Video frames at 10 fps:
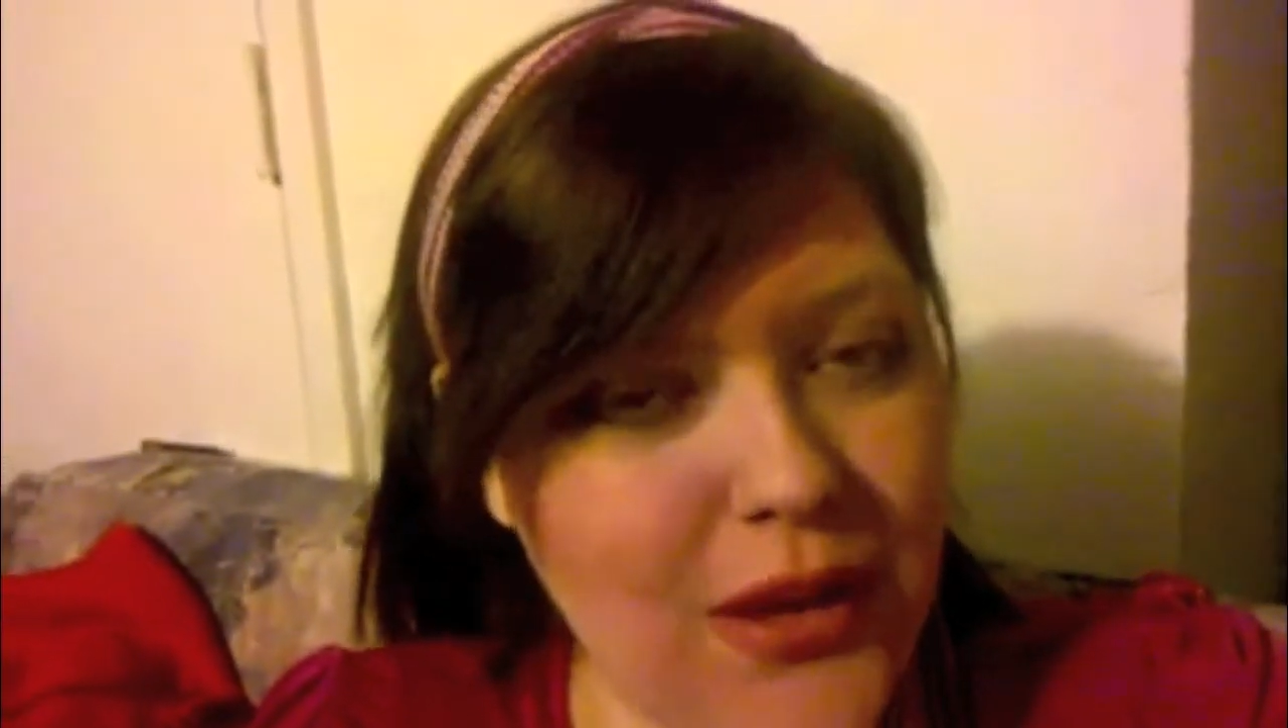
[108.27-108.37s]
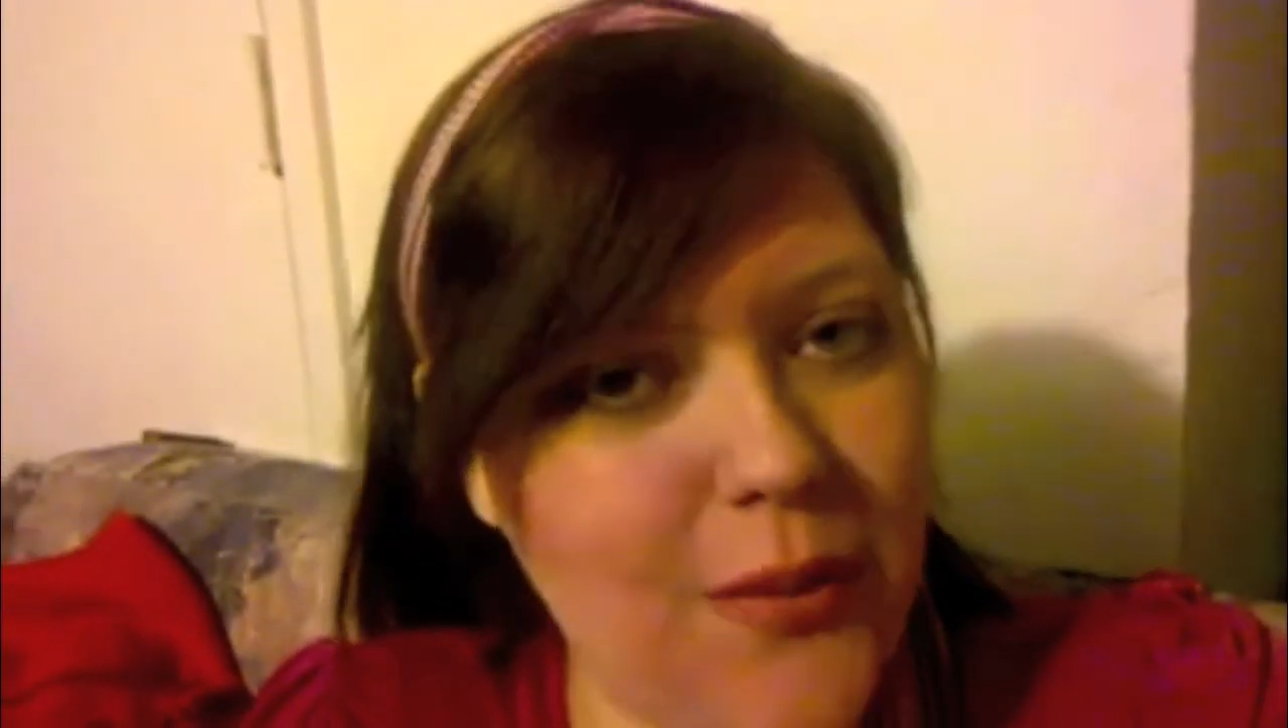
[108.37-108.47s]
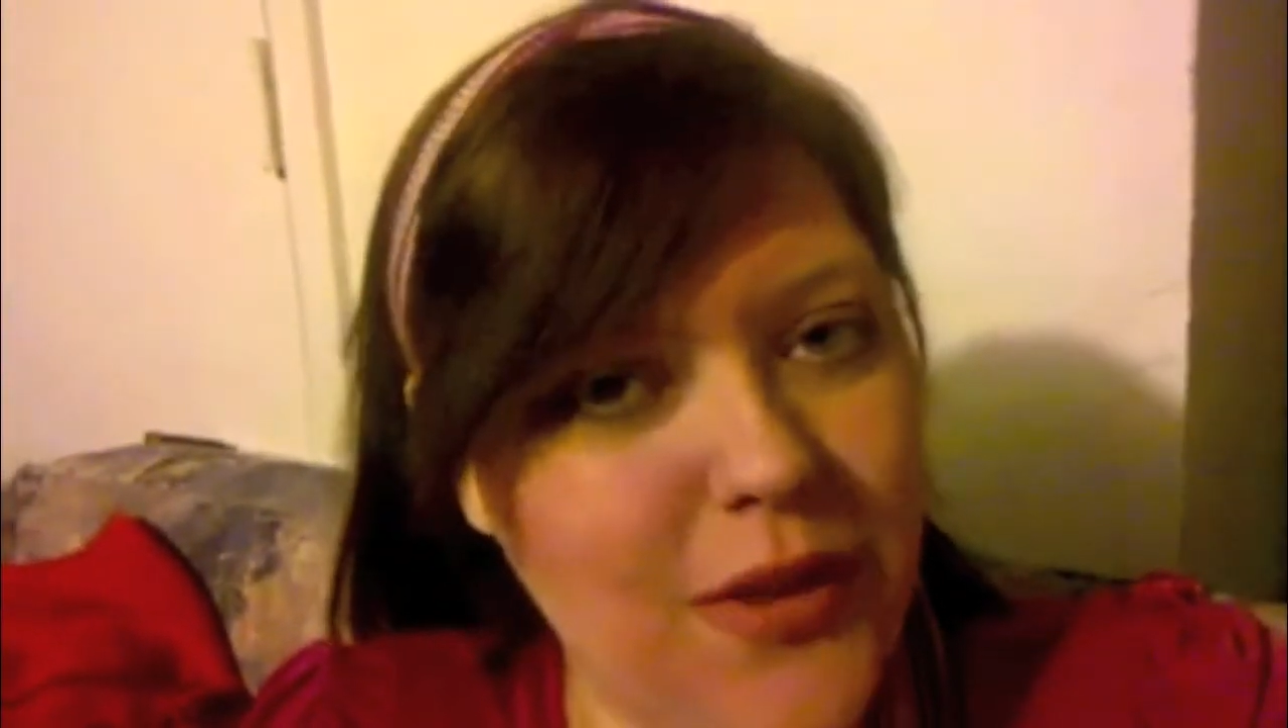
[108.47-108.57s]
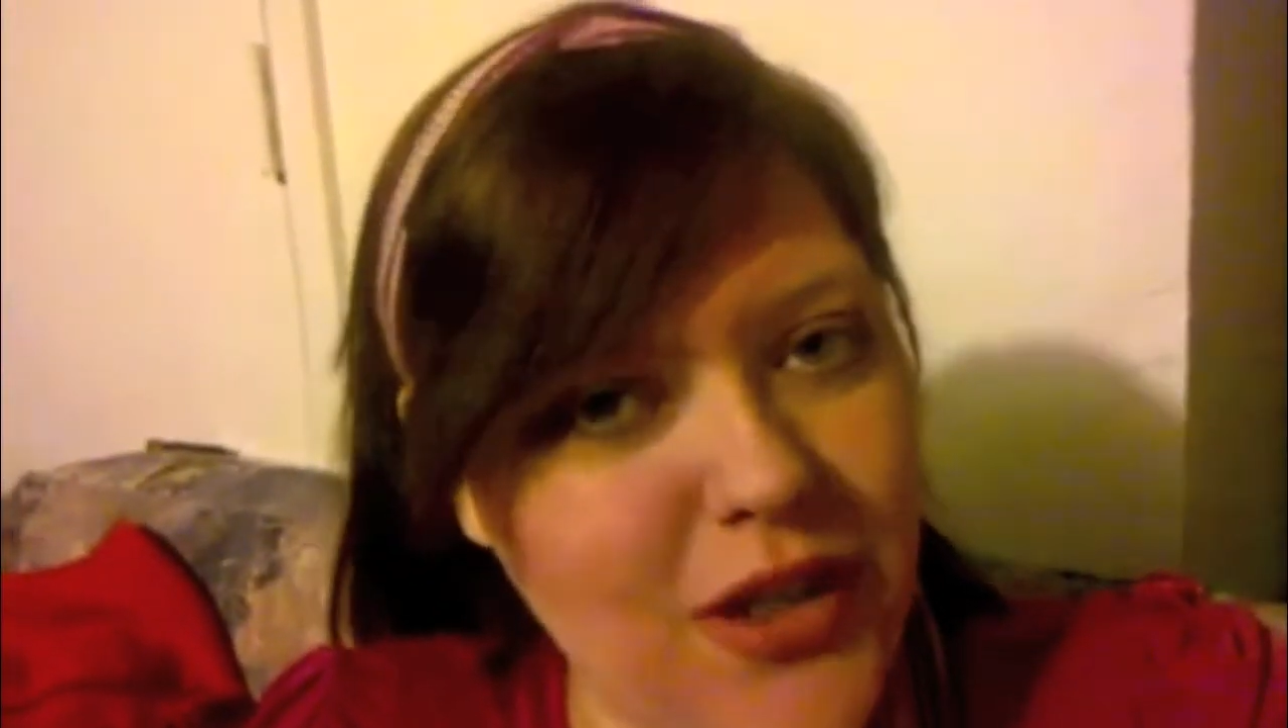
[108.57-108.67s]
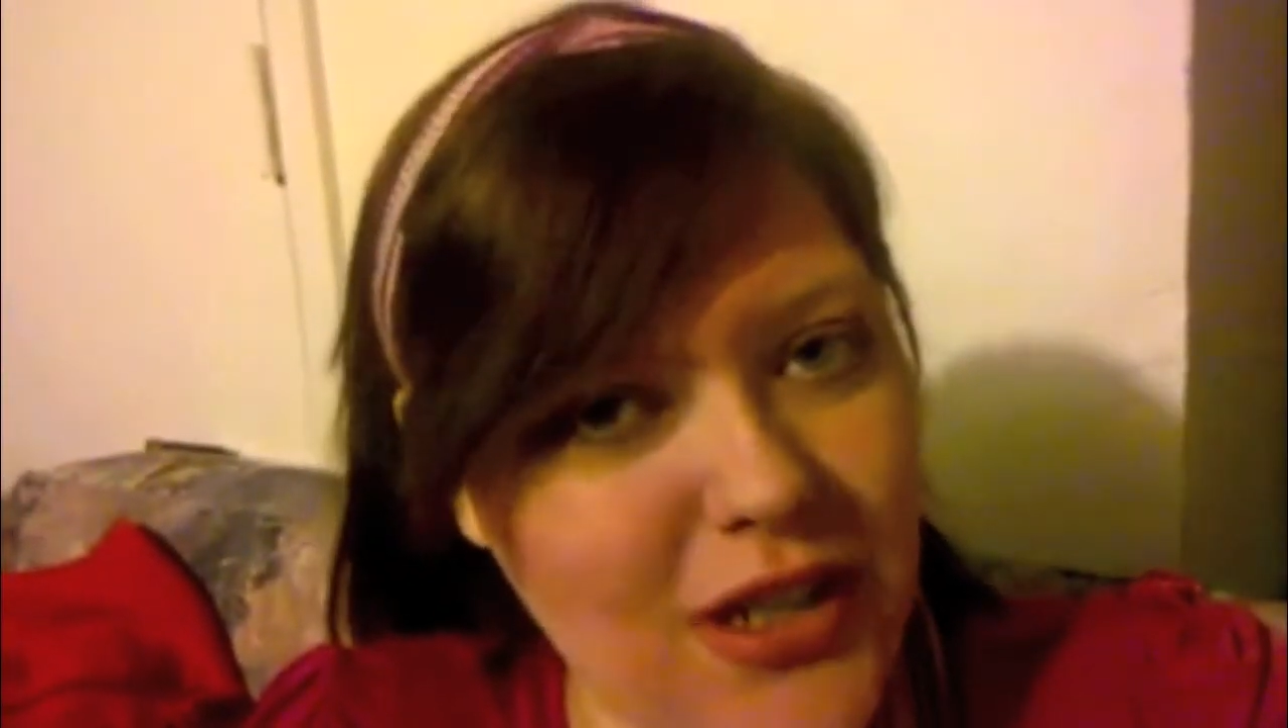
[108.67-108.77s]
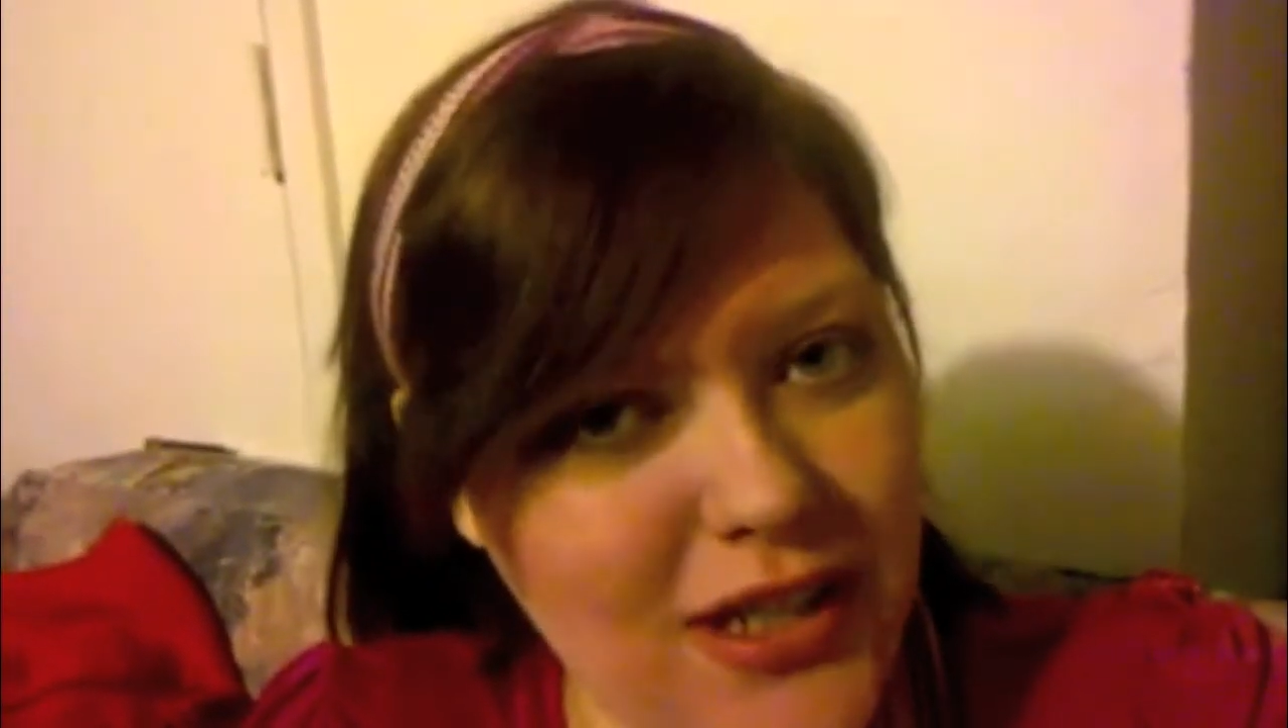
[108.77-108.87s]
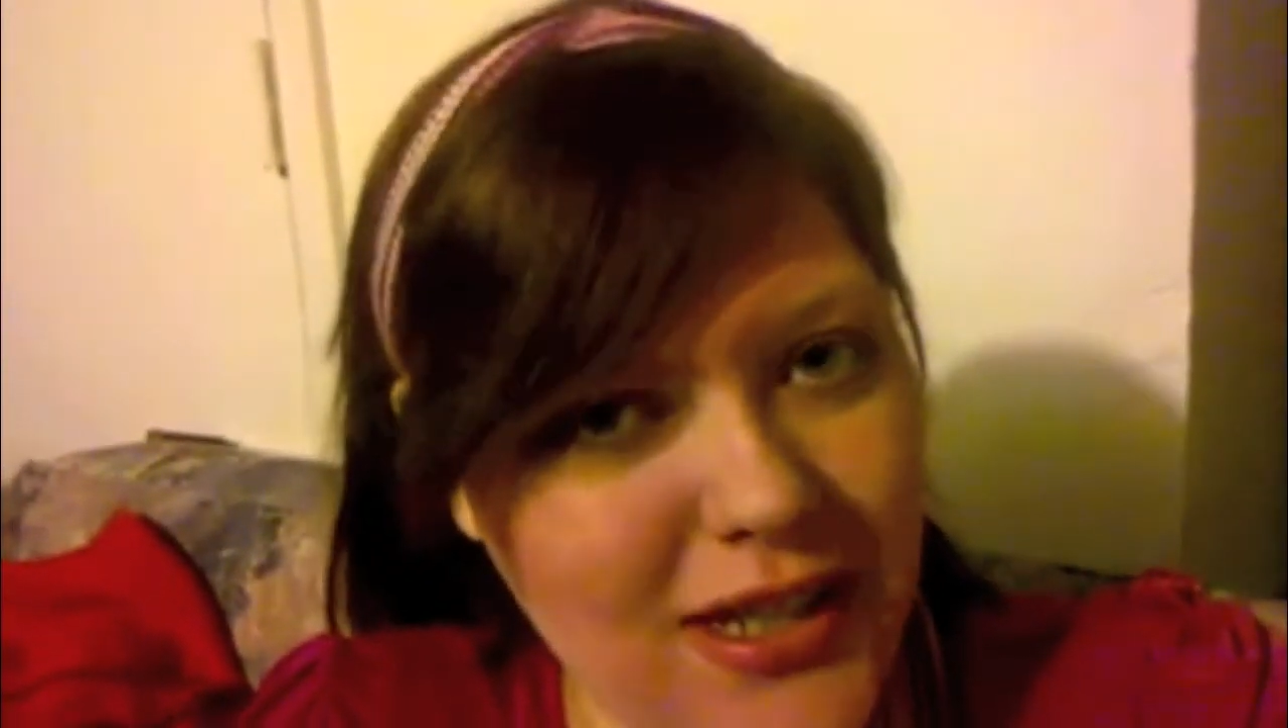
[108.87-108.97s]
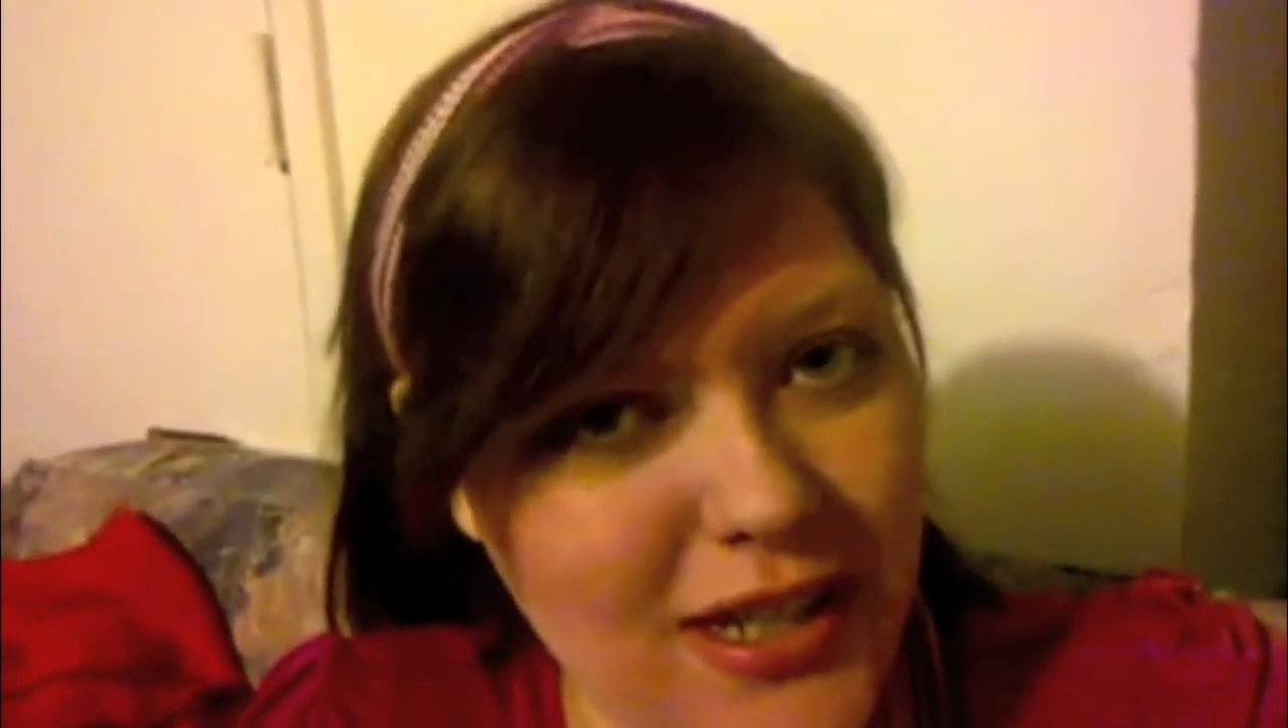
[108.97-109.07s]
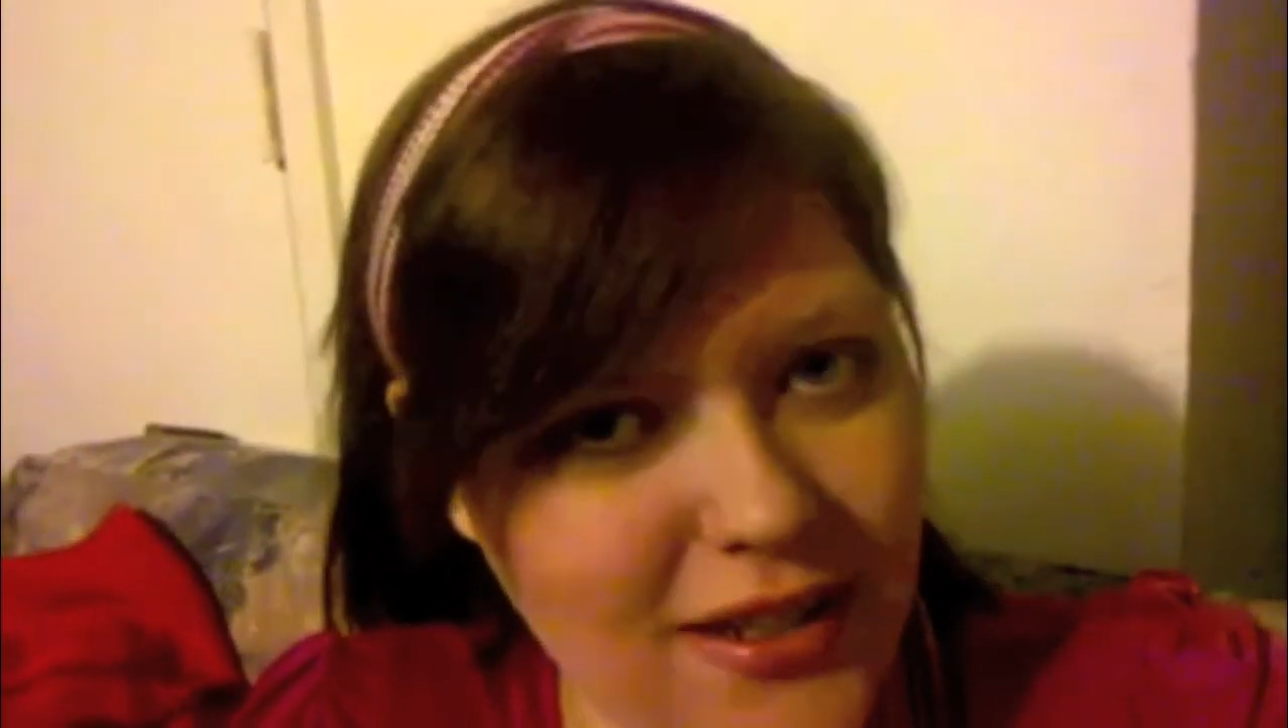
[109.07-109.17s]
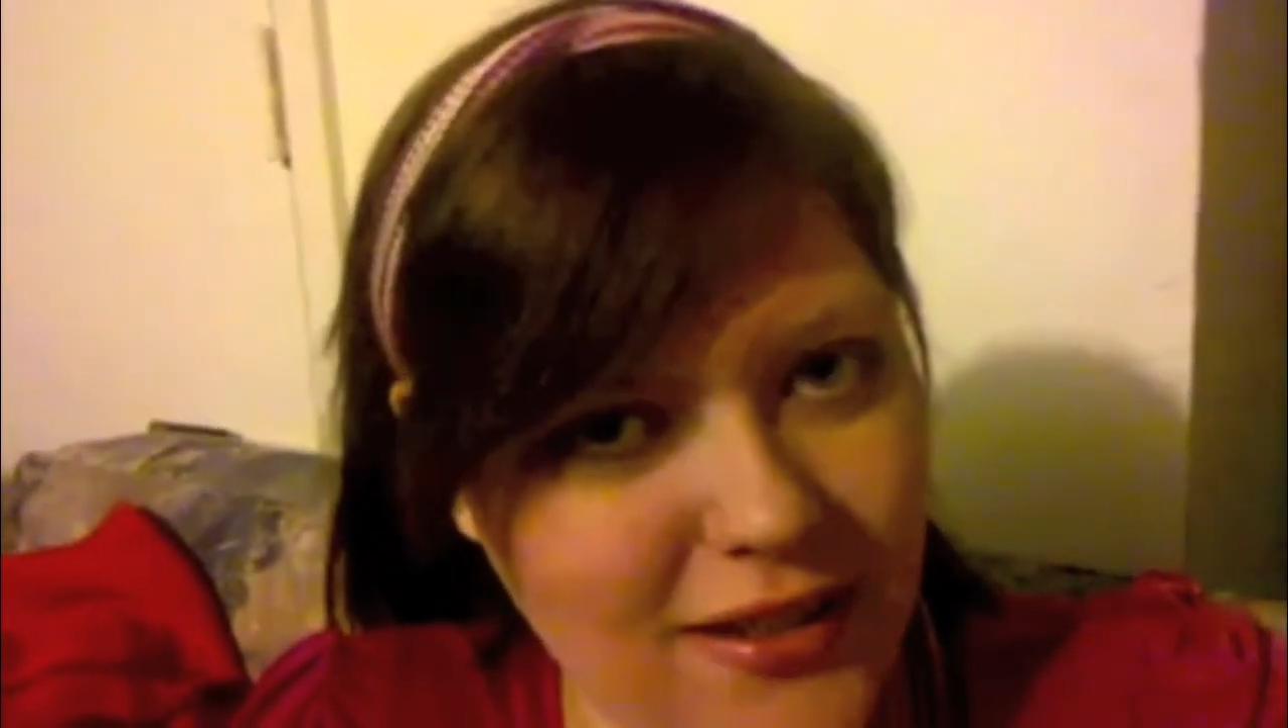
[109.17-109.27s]
the
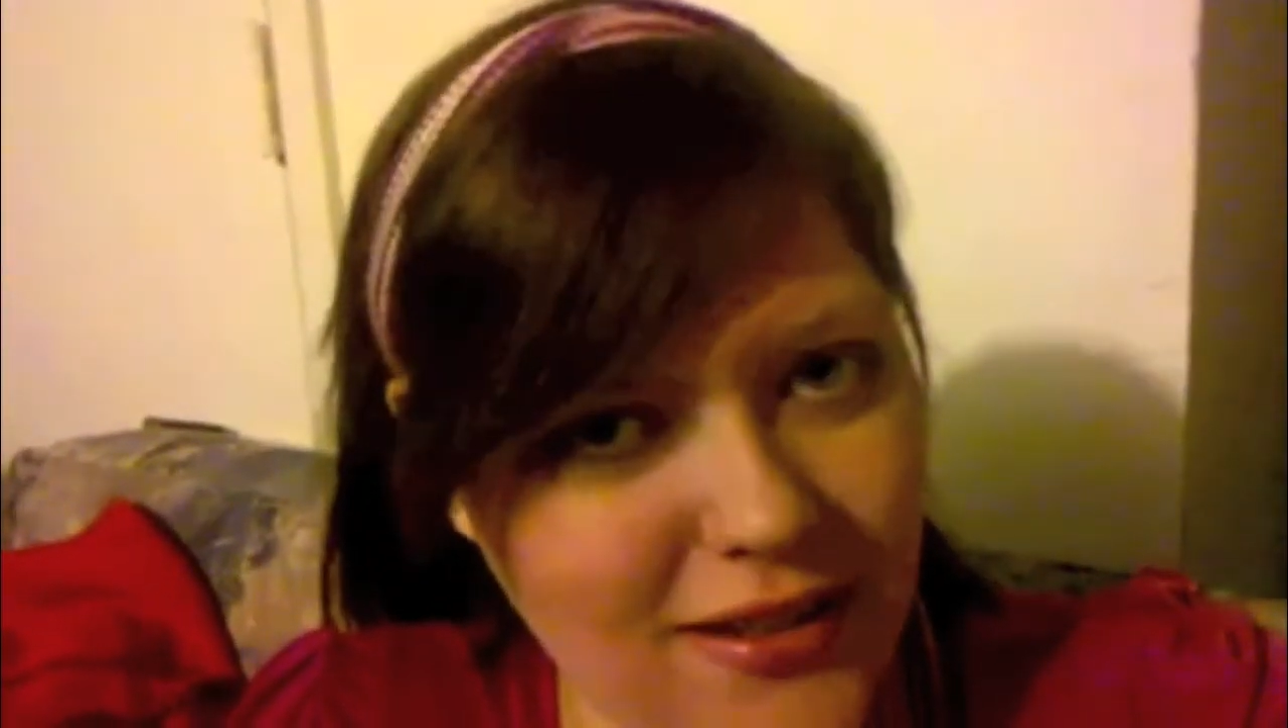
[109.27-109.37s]
magenta.